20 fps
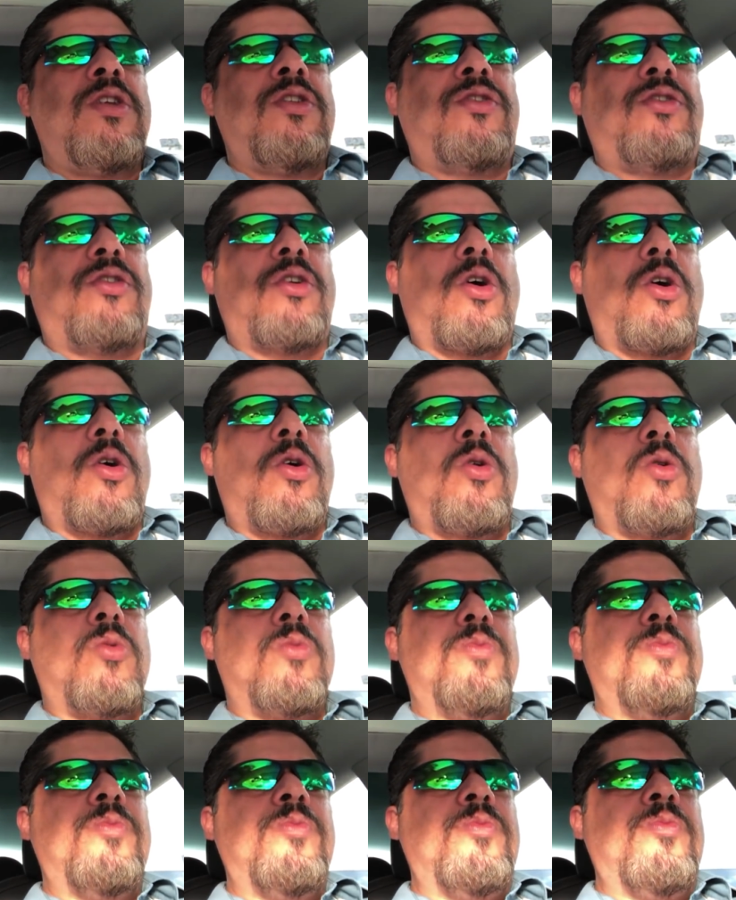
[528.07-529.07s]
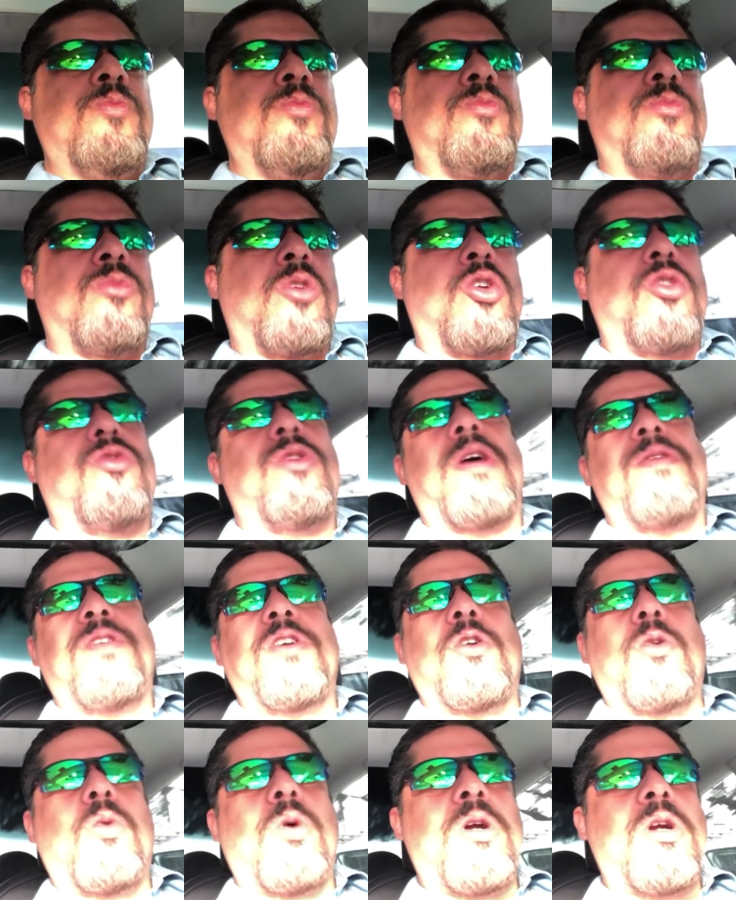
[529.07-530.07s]
So, or
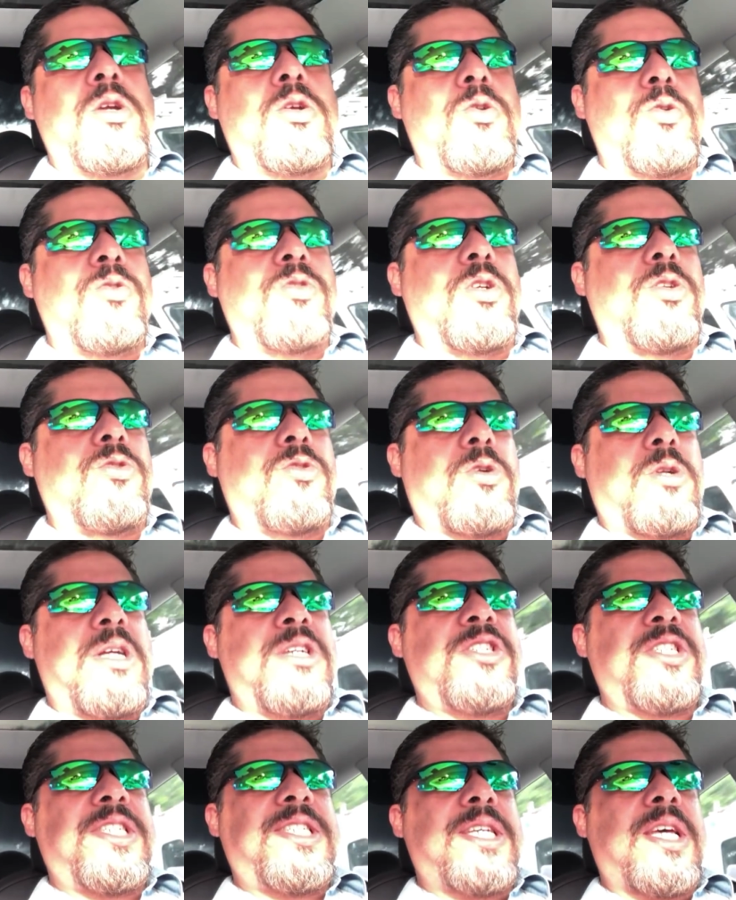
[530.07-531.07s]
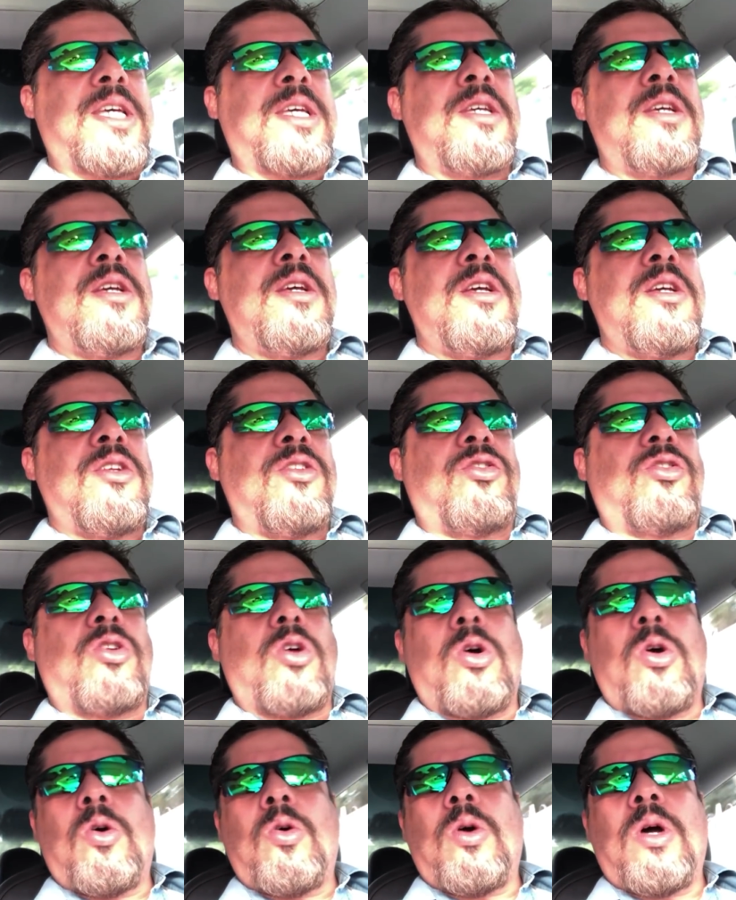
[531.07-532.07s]
traffic aware cruise control, I should say.
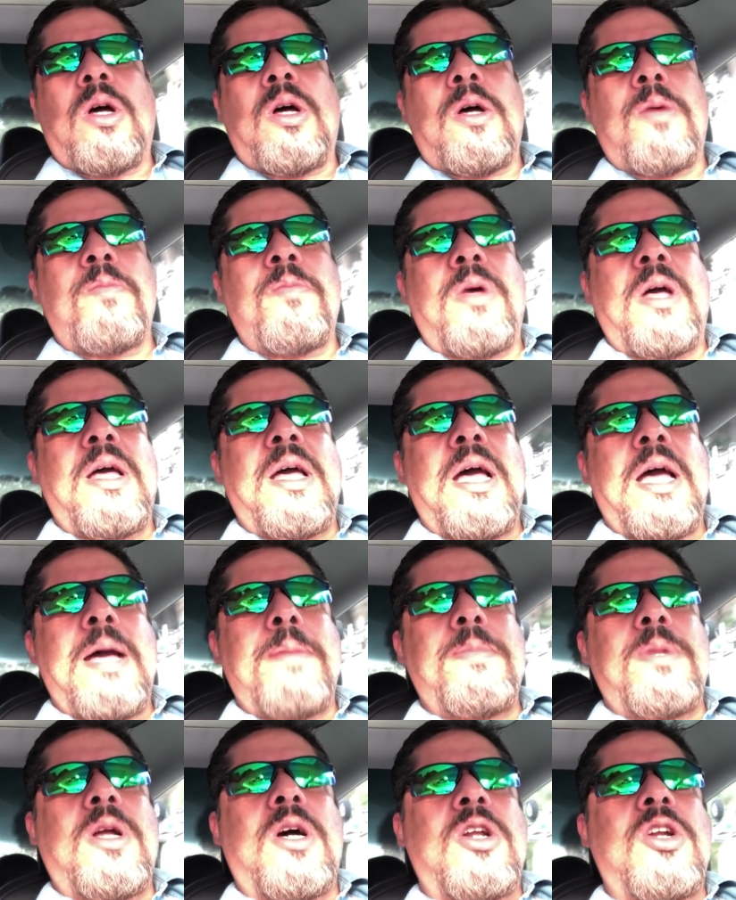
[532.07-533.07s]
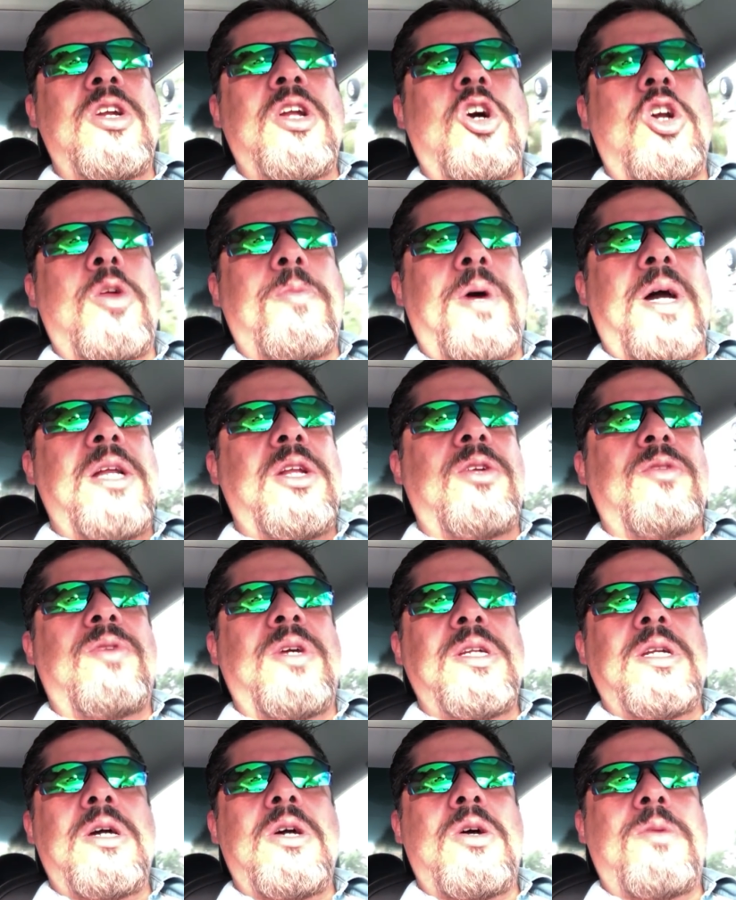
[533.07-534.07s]
So I'm not on autopilot
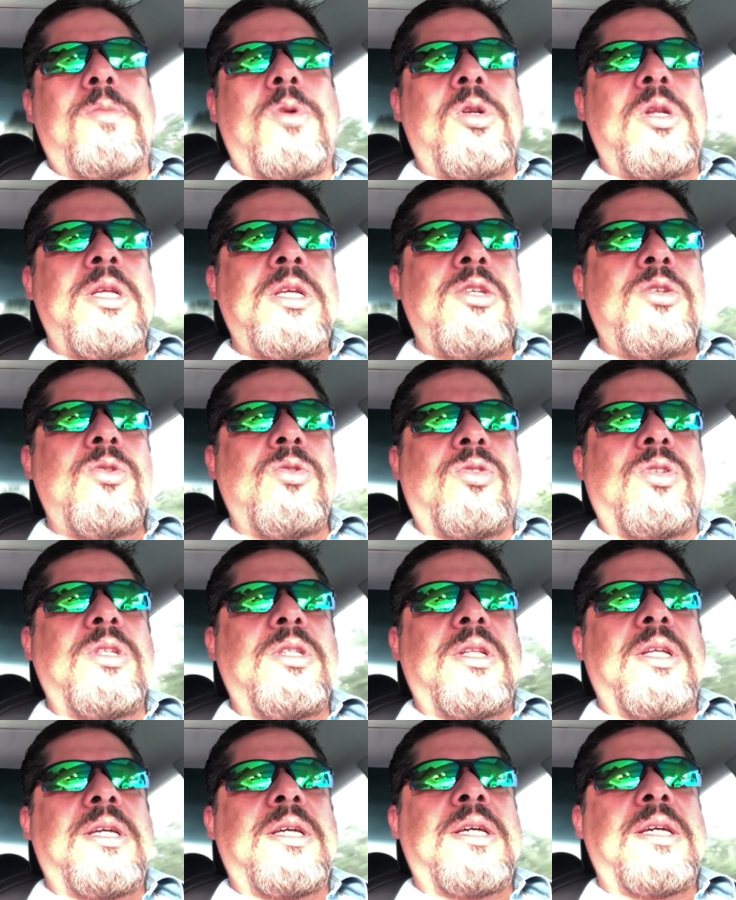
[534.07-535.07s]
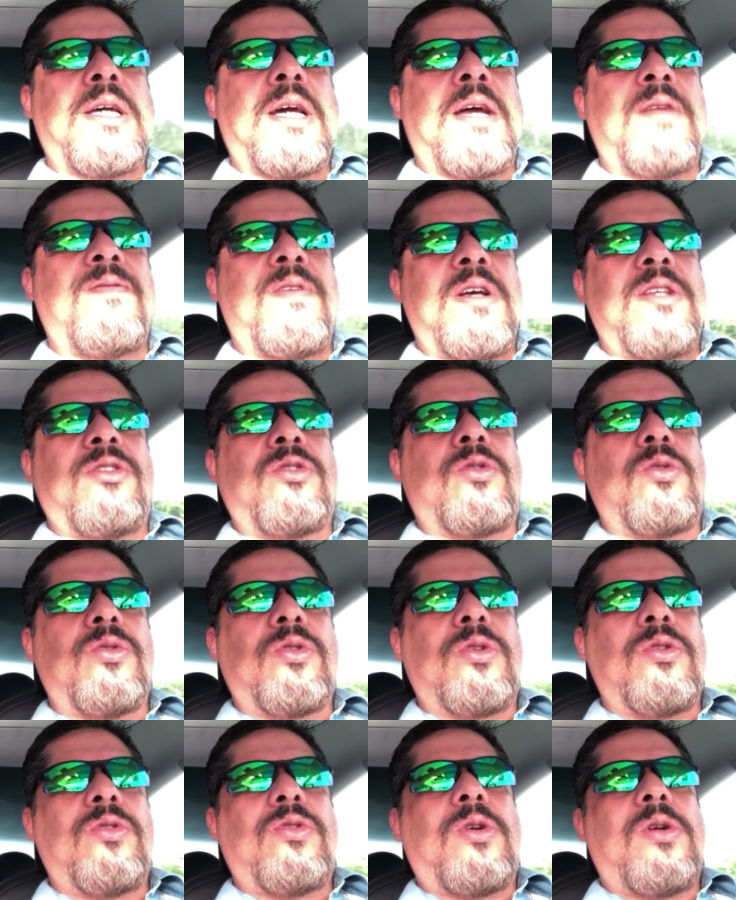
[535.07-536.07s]
right now. I'm only using the advanced
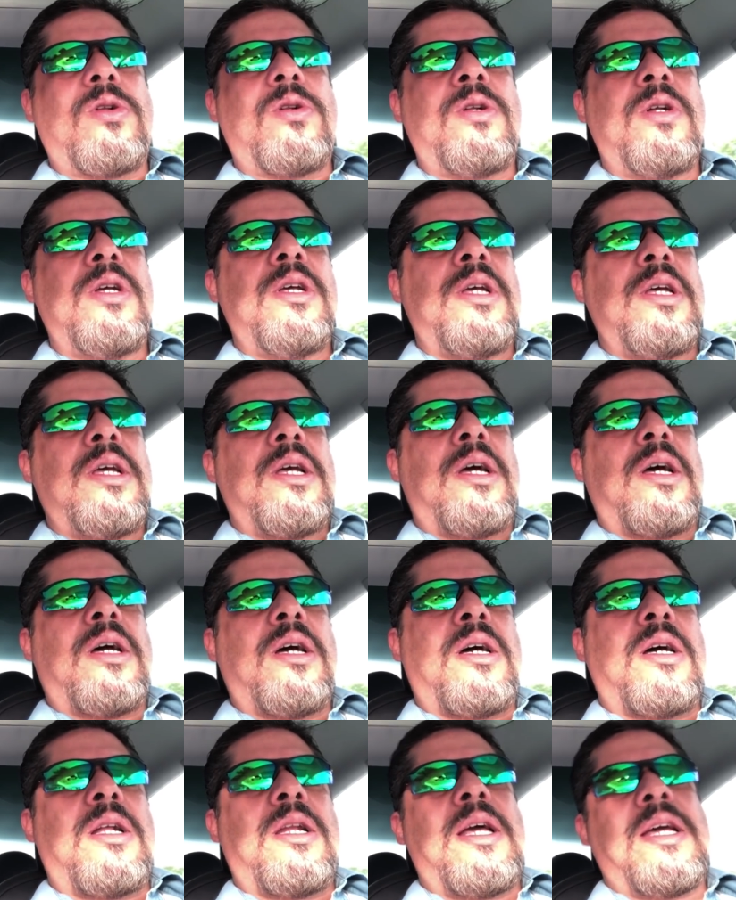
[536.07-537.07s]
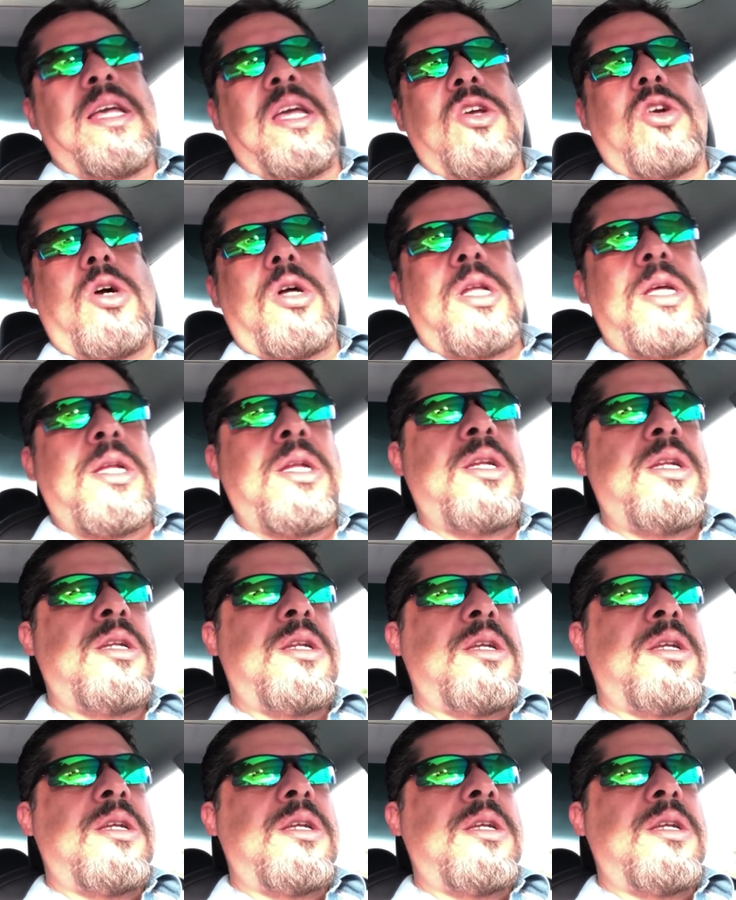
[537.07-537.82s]
cruise control, like I call it.